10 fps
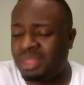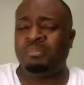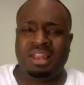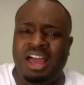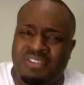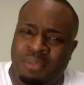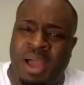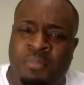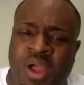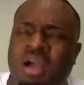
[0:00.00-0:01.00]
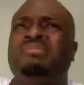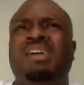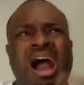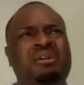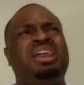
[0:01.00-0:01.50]
Love Hip Hop,
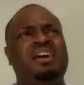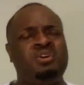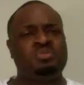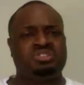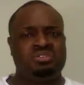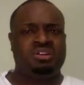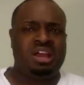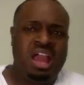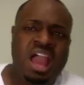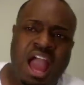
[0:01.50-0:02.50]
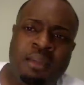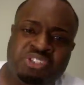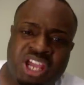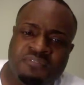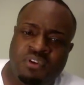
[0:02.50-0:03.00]
all together, it was good. I'm
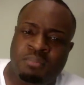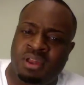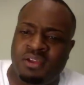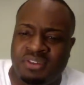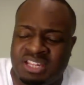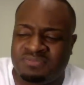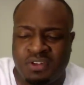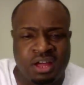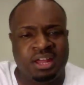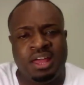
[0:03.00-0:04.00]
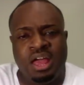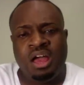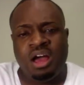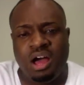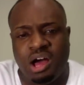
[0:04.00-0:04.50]
checking for him, loving, it's funny.
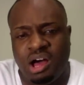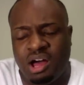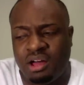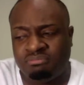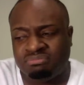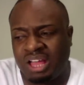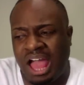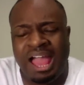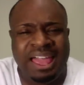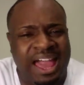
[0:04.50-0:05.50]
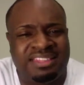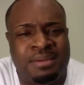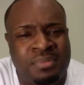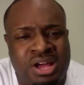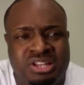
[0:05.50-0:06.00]
I ain't got
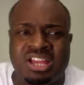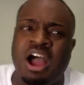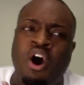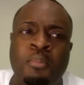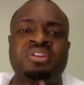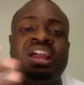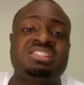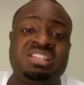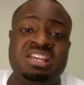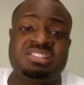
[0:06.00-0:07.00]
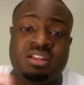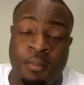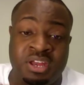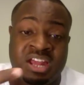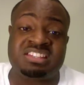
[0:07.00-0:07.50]
that much. I hope next
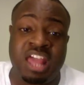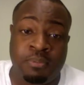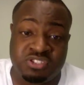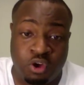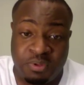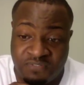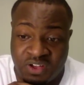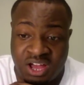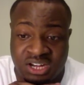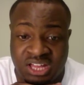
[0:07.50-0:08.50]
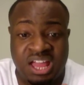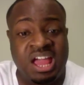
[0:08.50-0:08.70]
episode will be funny,